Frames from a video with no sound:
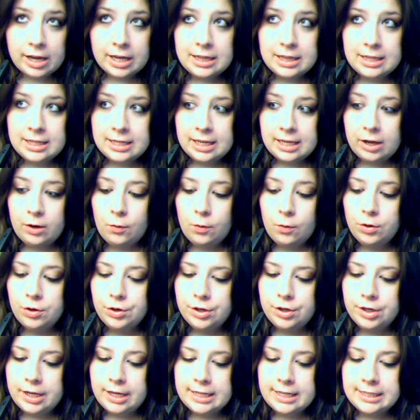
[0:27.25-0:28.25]
I think I
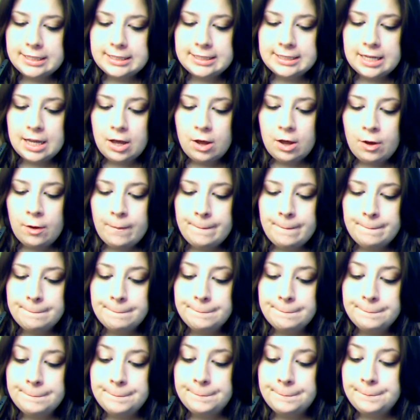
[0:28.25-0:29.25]
ordered it
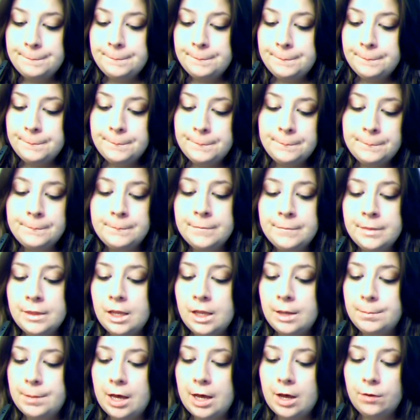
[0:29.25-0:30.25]

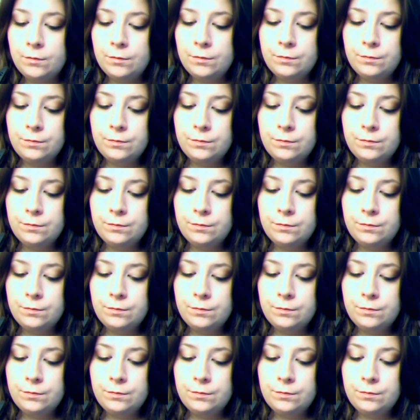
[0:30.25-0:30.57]
about